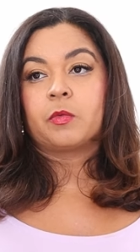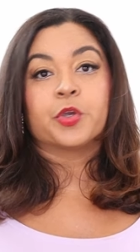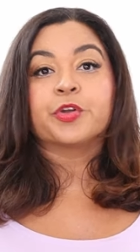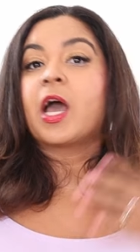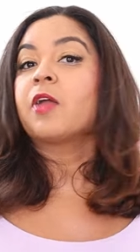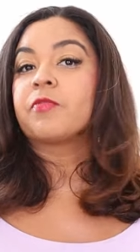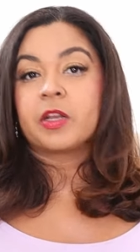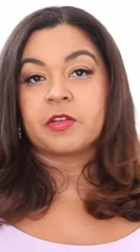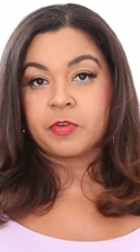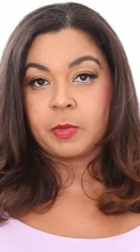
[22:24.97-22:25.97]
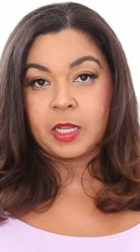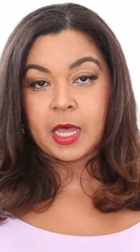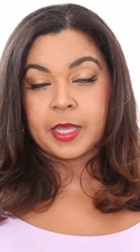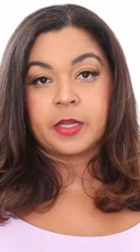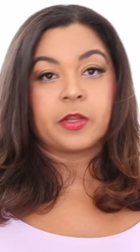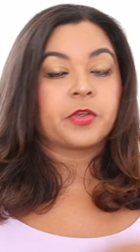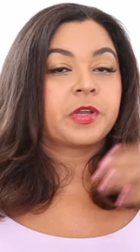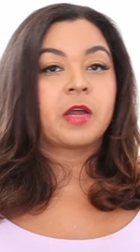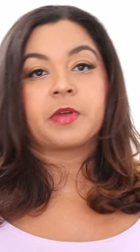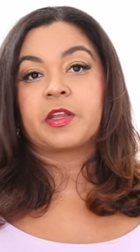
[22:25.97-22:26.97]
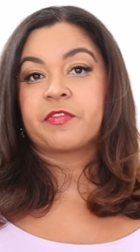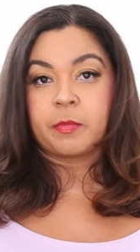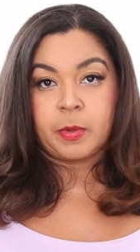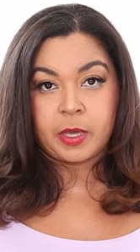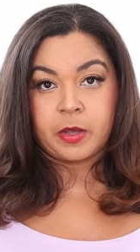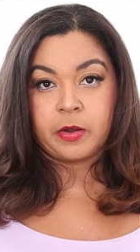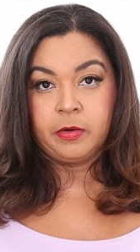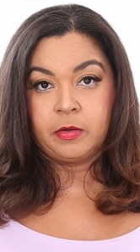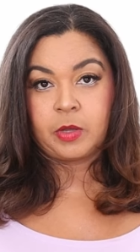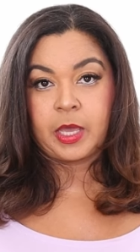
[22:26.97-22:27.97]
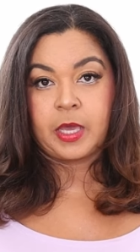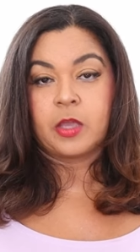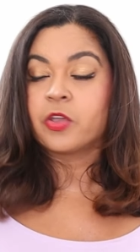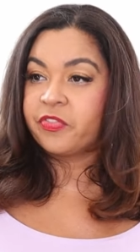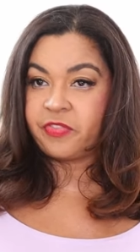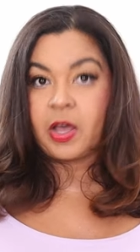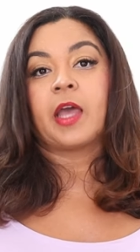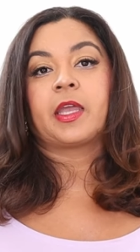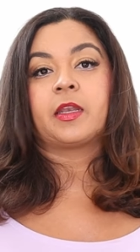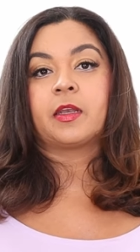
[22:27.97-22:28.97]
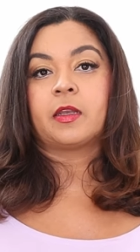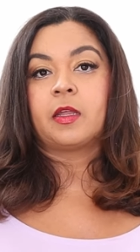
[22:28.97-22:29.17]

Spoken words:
You're not running from a lion. You're not running from a bear, okay? You're fine.